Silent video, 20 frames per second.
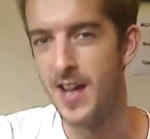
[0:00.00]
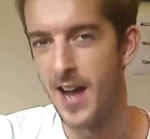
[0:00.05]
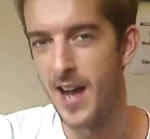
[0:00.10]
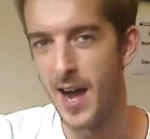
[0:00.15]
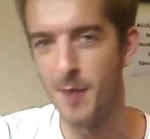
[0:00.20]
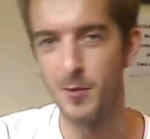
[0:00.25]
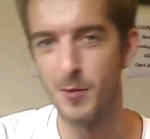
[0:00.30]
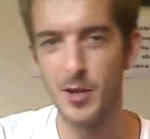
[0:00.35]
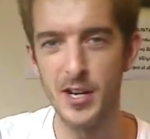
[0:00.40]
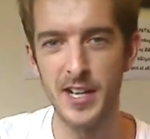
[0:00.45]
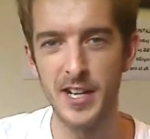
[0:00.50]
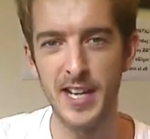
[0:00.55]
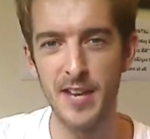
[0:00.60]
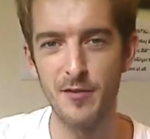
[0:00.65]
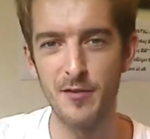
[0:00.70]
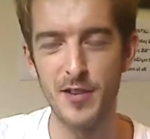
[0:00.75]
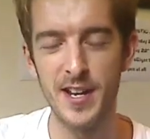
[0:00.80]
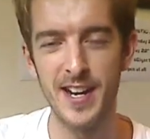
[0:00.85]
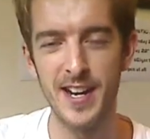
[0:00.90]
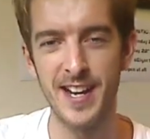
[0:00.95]
I'm going to
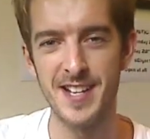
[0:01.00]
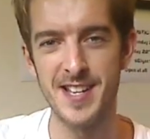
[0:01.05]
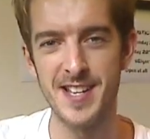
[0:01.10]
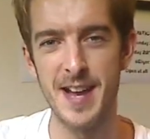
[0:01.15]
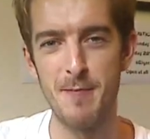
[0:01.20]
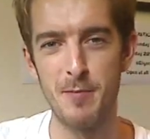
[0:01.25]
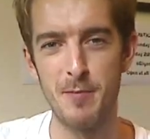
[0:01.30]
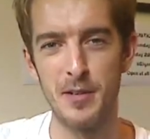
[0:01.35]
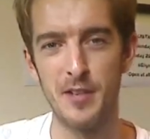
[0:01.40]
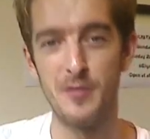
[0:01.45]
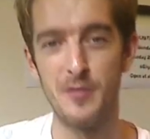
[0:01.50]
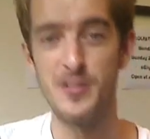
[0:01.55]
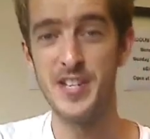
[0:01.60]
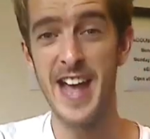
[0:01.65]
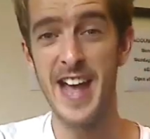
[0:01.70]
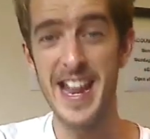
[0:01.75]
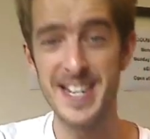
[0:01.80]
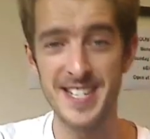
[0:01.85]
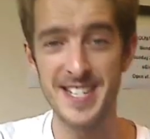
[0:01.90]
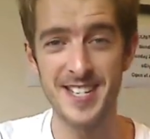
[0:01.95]
give you an example of
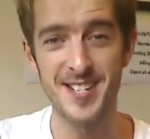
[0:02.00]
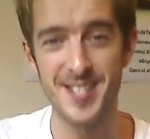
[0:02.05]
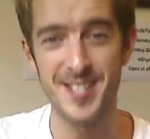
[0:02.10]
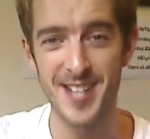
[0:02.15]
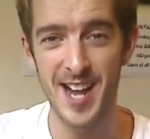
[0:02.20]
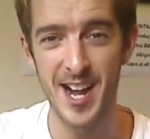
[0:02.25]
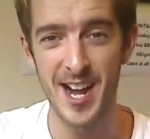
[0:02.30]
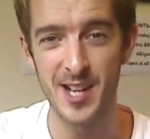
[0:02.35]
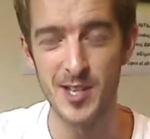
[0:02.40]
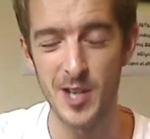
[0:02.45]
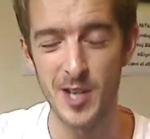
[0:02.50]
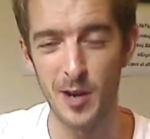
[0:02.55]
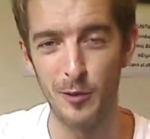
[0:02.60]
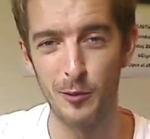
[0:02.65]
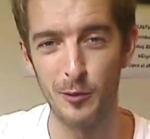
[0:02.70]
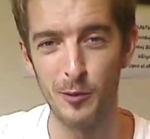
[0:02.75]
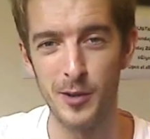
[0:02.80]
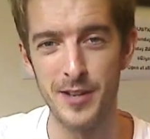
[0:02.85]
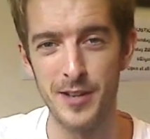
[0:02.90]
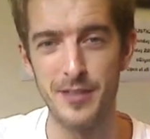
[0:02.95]
10 to start
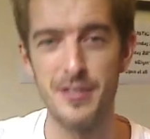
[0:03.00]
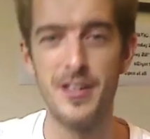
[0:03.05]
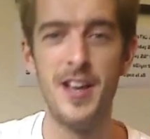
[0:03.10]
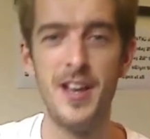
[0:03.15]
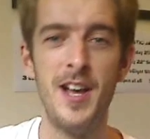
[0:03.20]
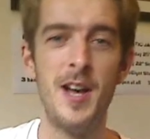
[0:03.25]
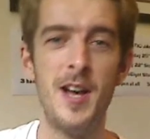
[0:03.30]
off with,